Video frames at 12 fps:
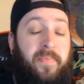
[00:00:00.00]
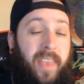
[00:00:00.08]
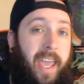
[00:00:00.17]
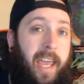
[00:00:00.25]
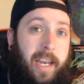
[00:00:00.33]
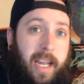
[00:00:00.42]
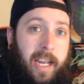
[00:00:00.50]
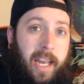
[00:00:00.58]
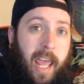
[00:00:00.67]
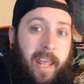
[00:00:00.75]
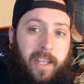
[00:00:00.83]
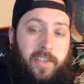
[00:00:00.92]
and
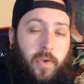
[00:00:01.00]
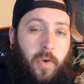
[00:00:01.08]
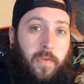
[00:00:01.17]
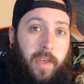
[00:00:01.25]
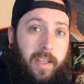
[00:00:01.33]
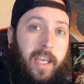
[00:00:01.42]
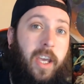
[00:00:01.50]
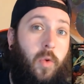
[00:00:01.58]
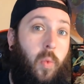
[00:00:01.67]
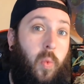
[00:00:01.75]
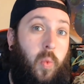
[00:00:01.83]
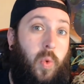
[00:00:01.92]
that sort of thing. They
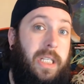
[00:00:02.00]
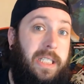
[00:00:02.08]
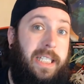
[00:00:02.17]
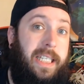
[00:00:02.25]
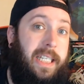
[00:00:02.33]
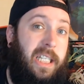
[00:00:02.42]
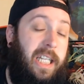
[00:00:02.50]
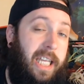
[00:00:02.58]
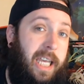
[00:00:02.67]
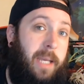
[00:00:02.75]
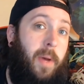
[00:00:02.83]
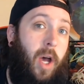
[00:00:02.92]
could really
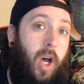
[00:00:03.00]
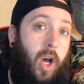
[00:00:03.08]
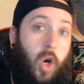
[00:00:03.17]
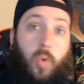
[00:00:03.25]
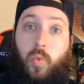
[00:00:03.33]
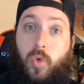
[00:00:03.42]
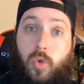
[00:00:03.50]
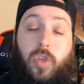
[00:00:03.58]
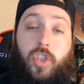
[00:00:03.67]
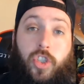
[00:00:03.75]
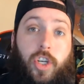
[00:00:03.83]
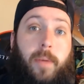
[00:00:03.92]
claim a
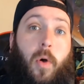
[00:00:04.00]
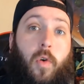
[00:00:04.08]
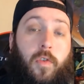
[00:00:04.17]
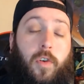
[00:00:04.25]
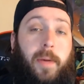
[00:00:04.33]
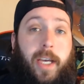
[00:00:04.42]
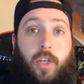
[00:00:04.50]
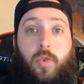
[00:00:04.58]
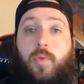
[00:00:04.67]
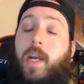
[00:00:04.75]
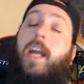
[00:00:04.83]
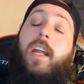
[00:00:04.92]
rulership over by
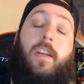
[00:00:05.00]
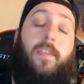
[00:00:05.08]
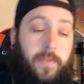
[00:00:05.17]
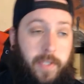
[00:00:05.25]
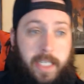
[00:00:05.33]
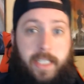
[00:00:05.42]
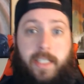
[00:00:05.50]
creating a fleet,